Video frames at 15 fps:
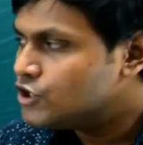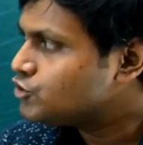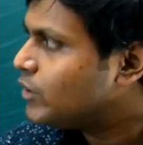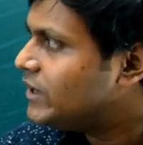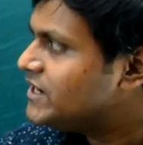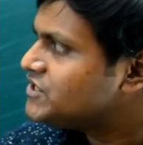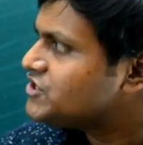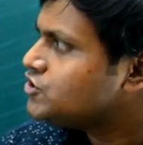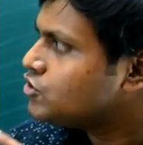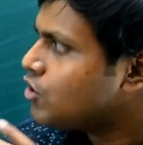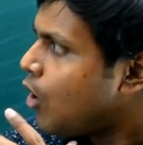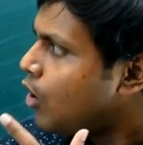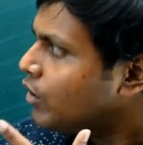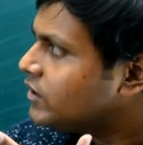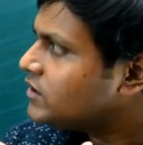So it is
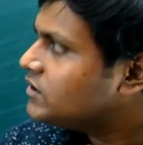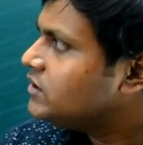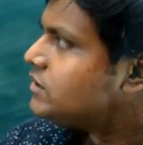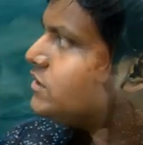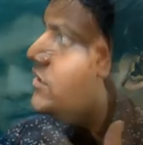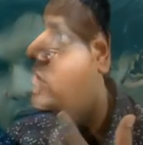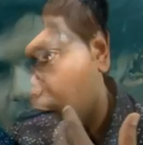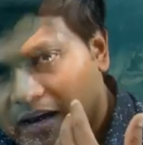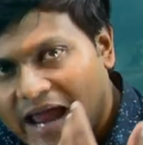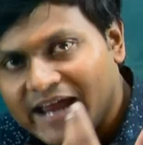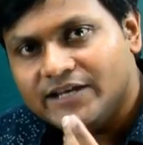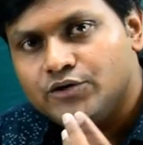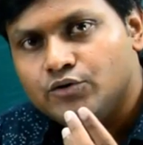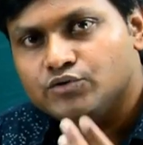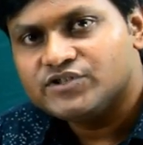not
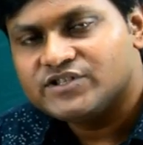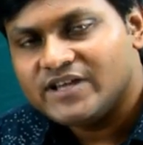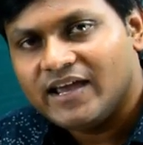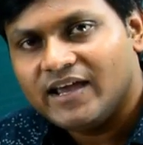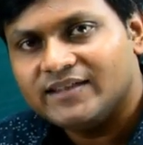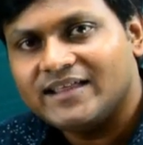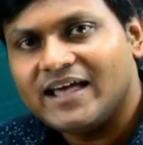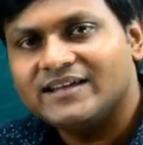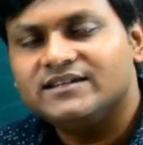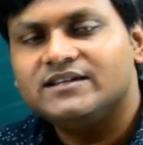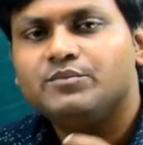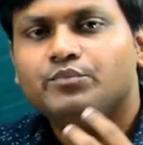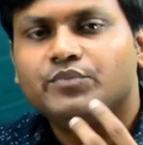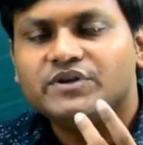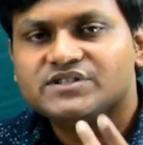right to say that
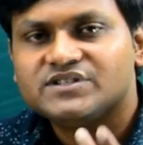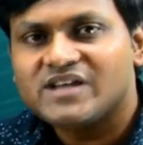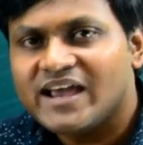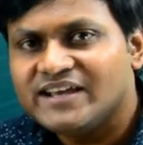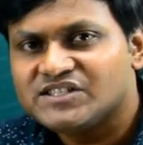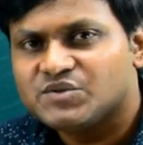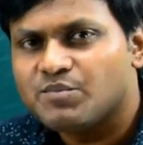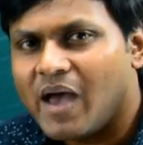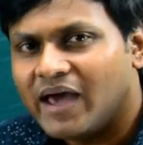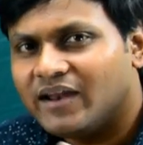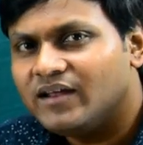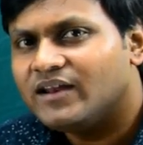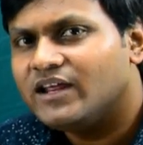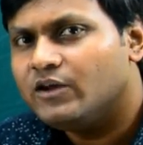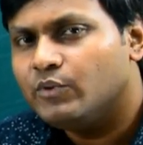the precise
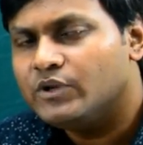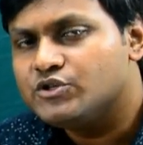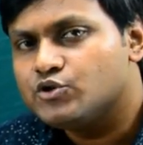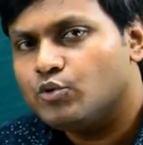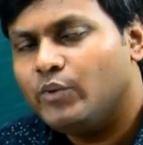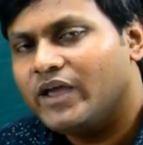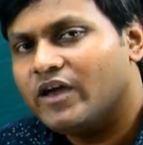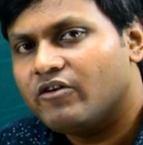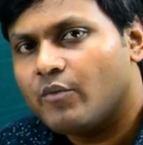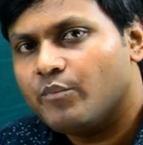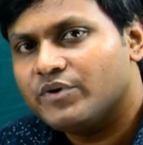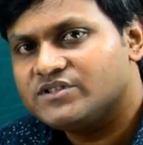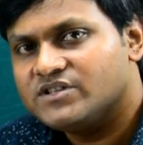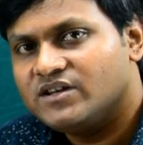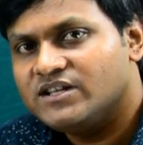manner in which we can
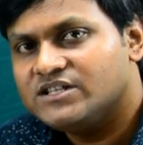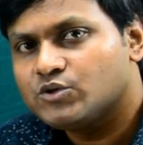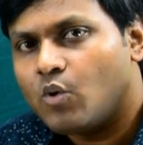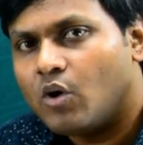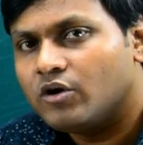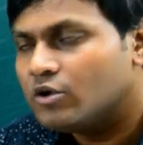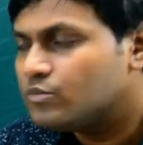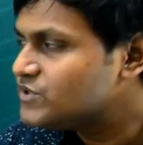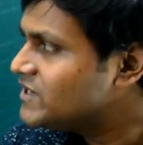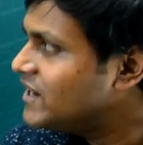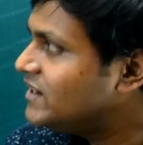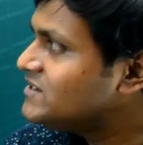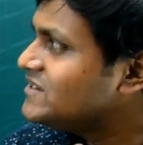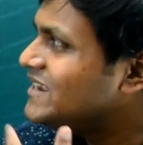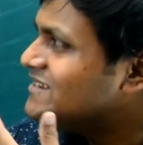represent these quantum
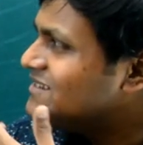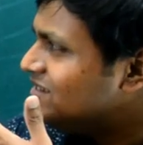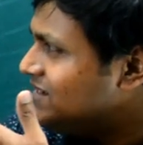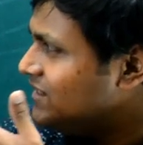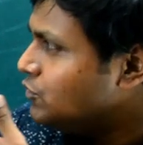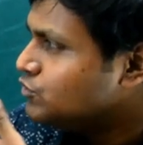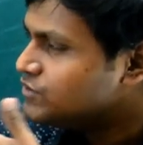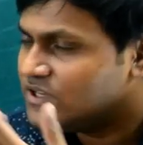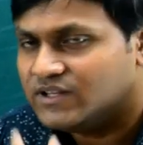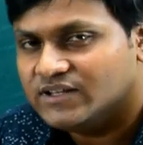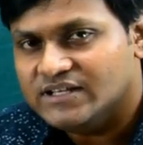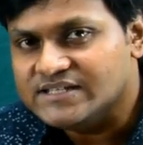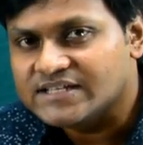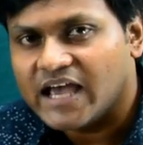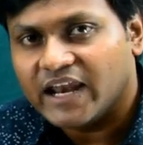states is using
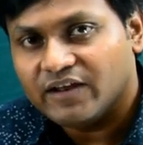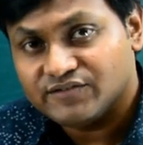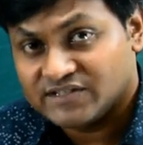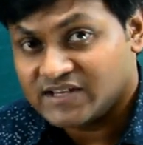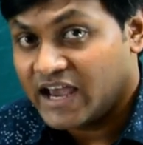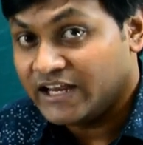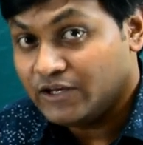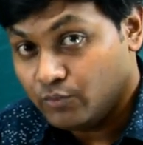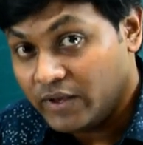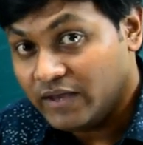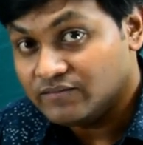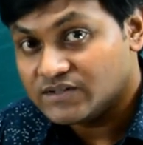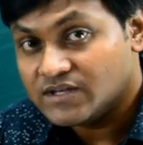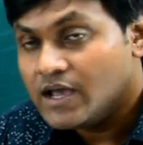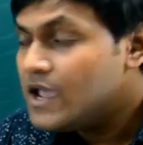these kind of sine
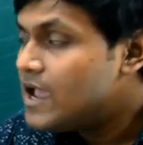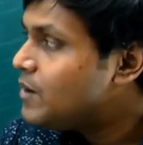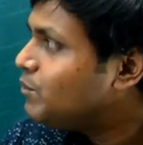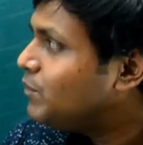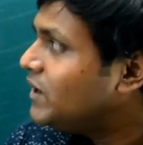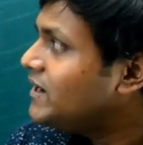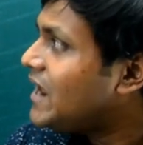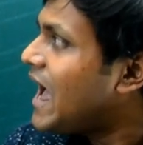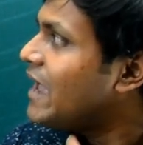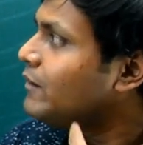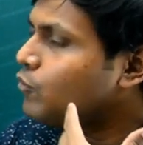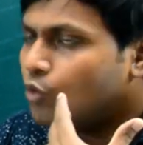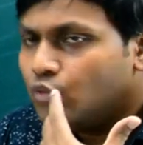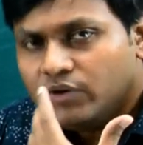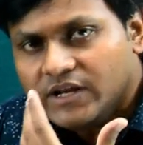waves, but
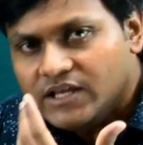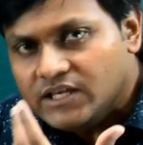I'm only